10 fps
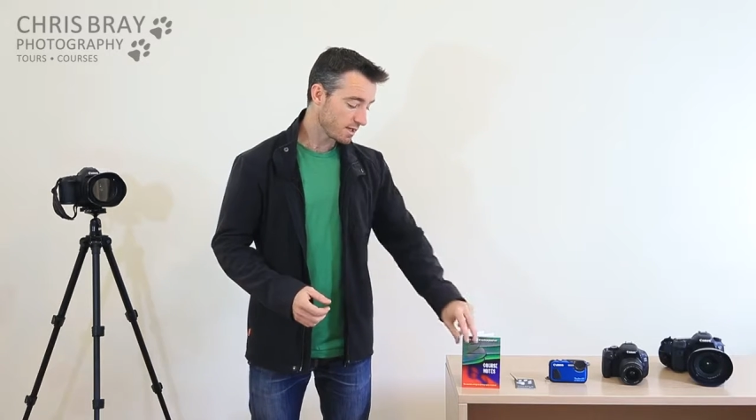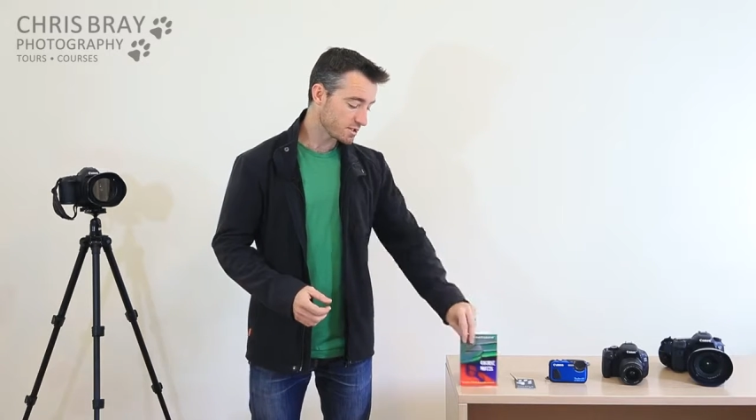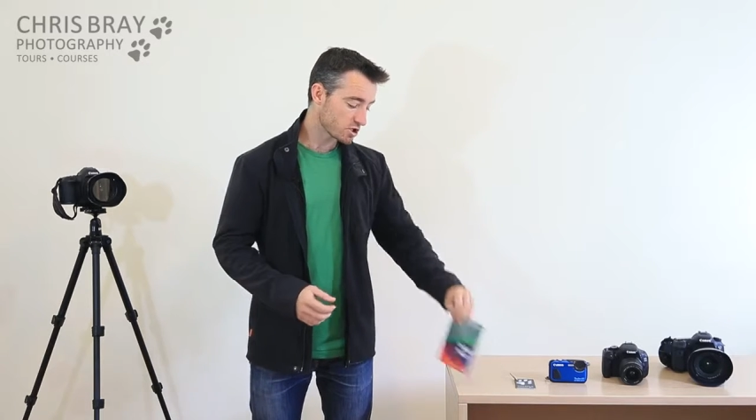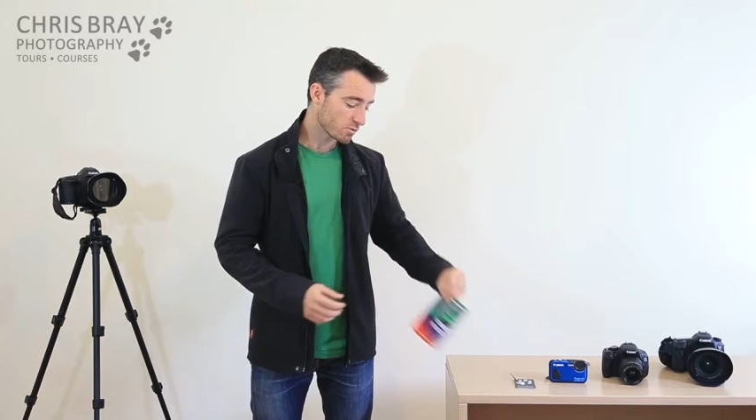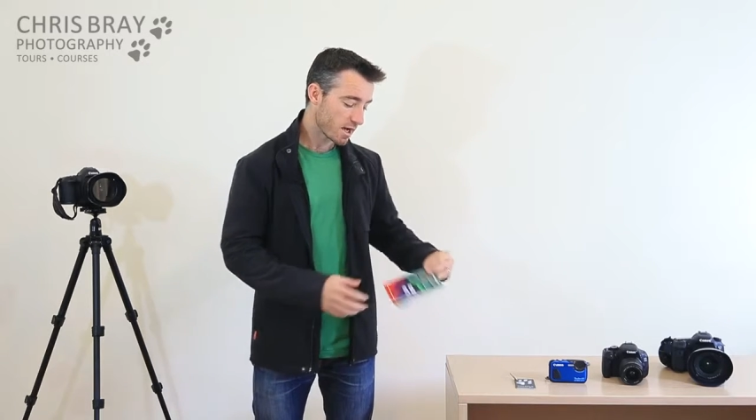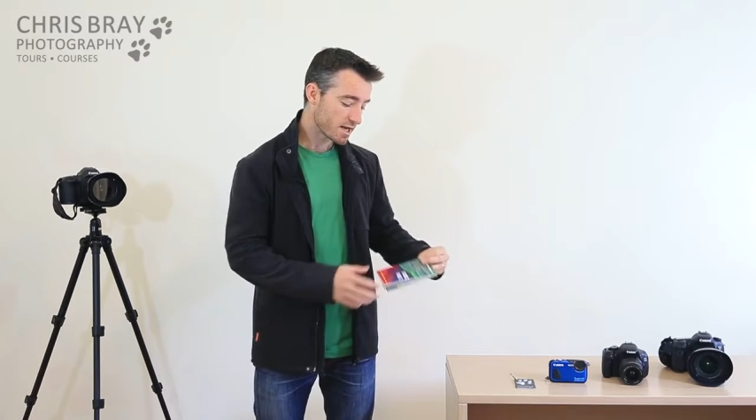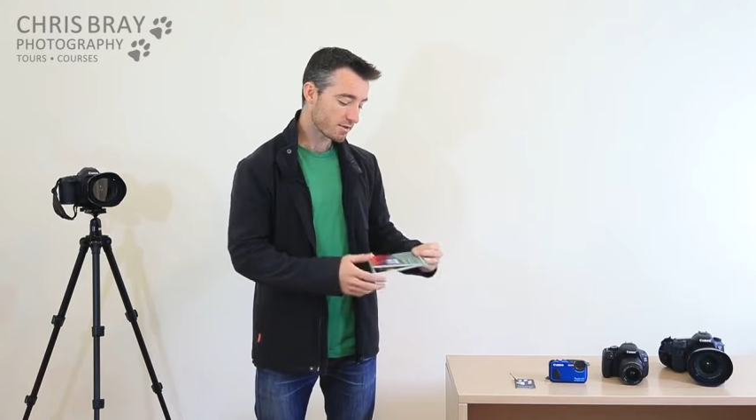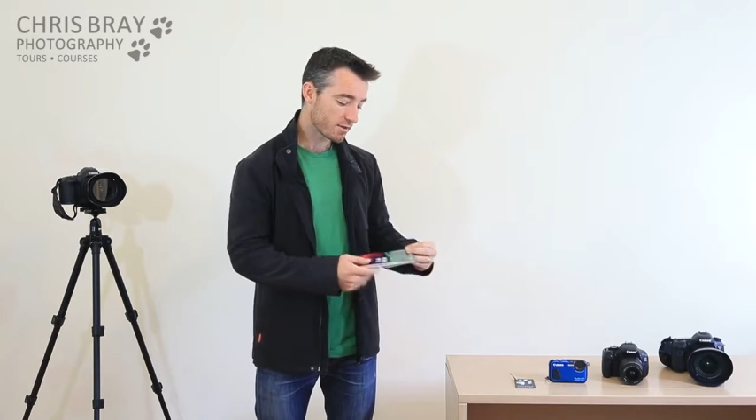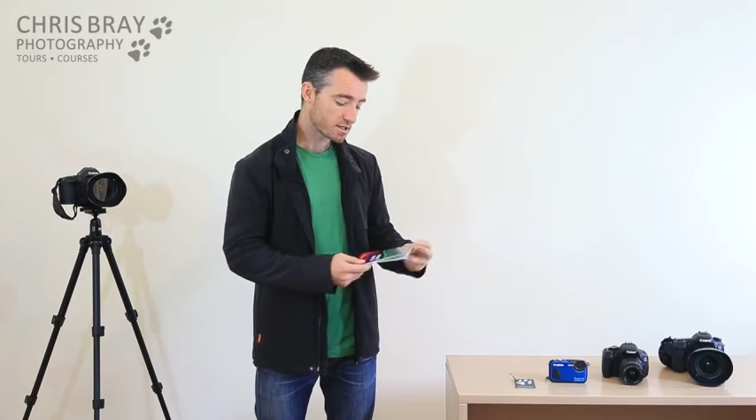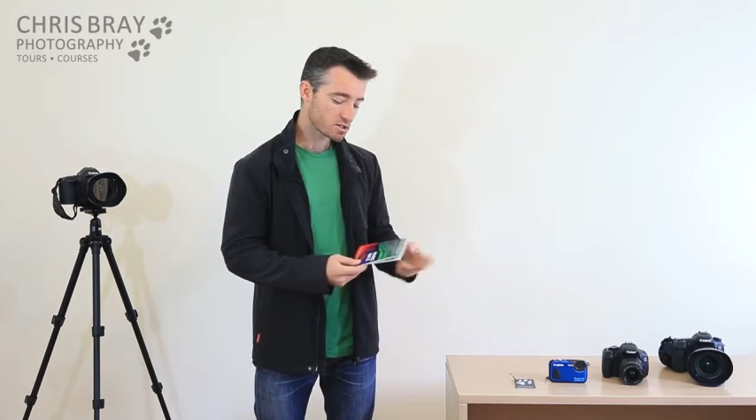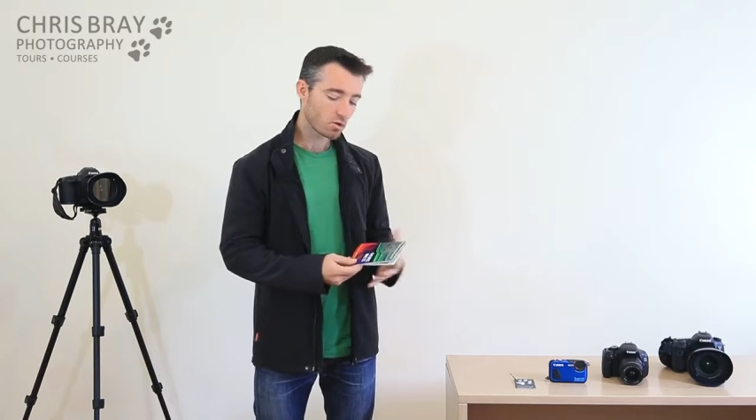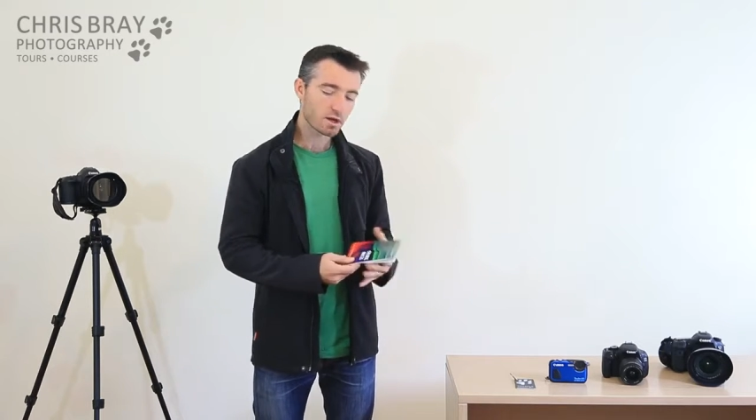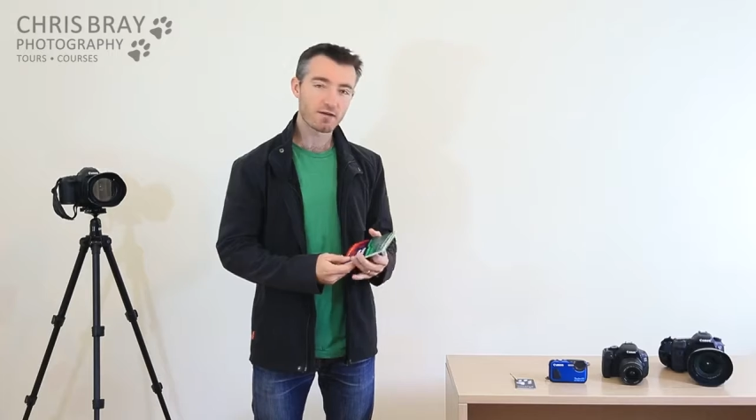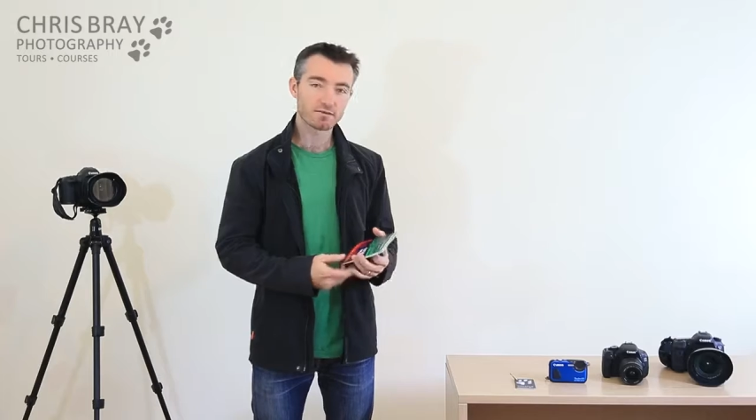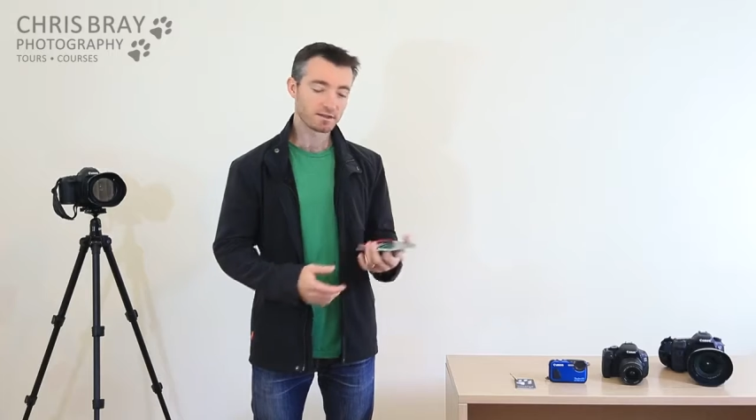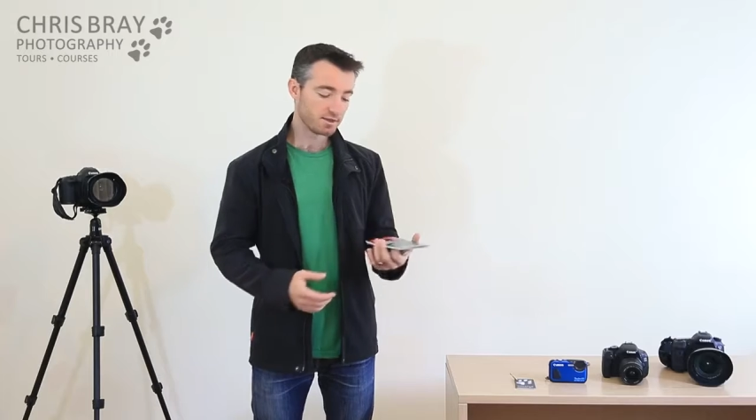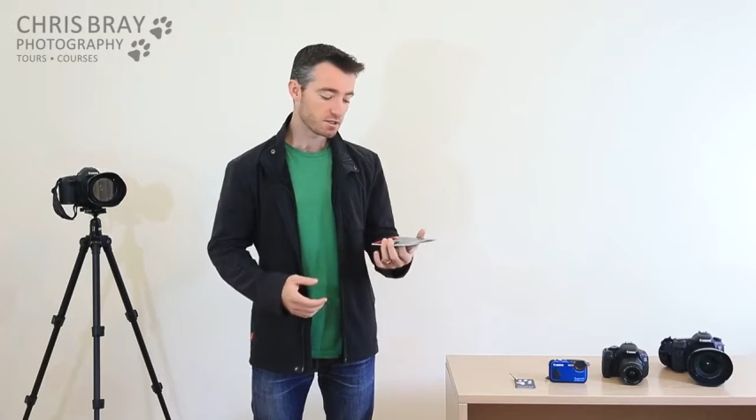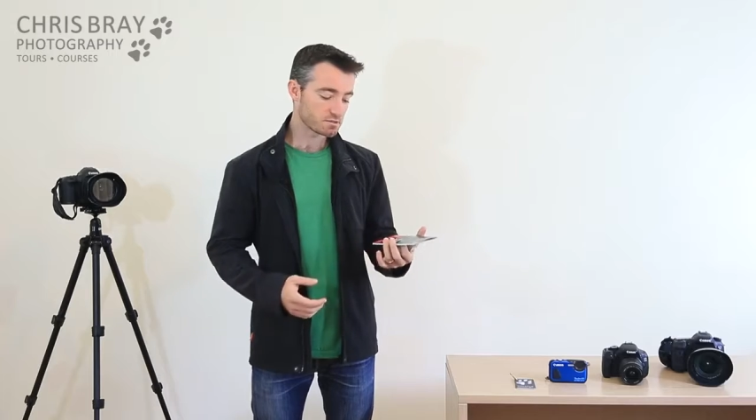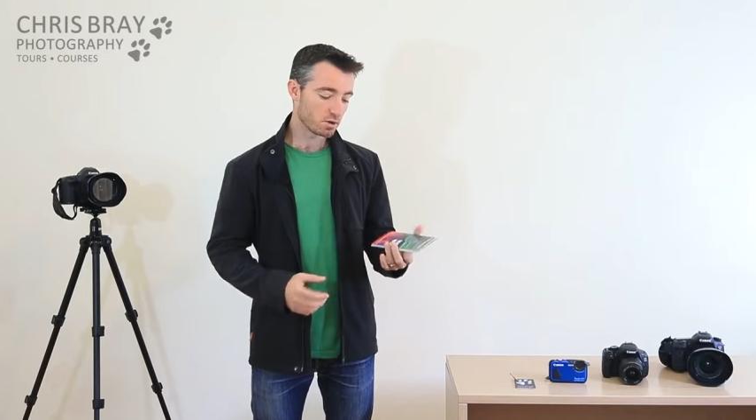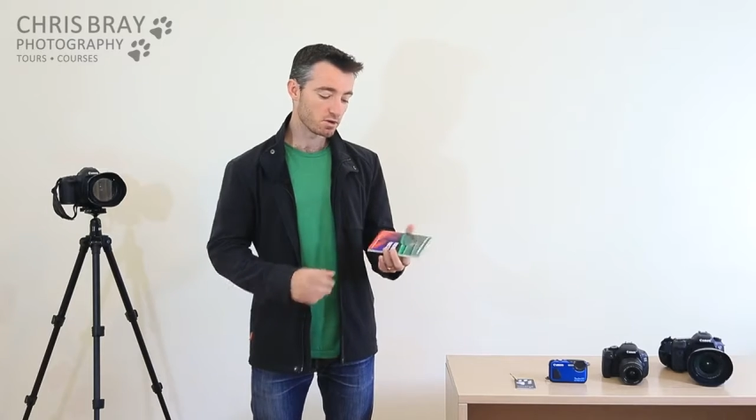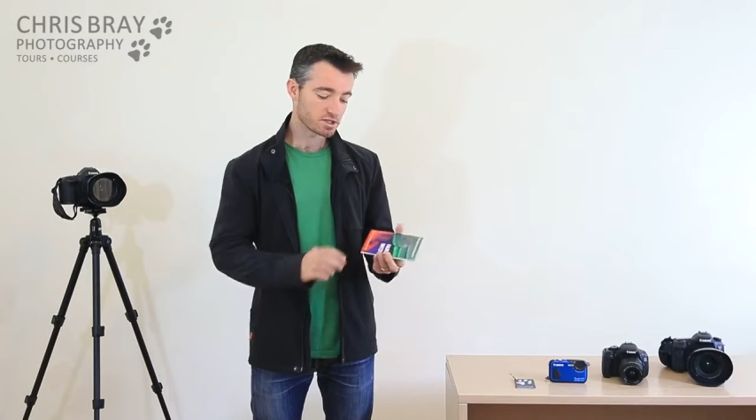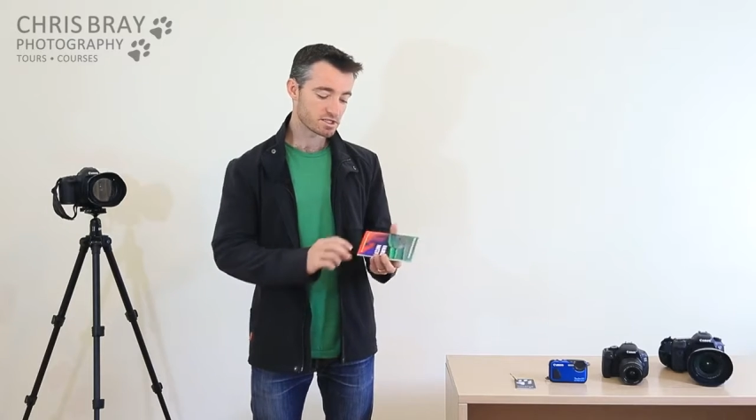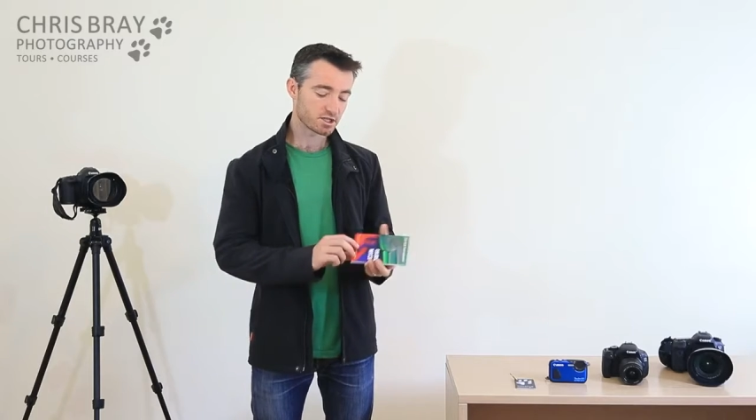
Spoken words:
And just a reminder that this is all covered in the exposure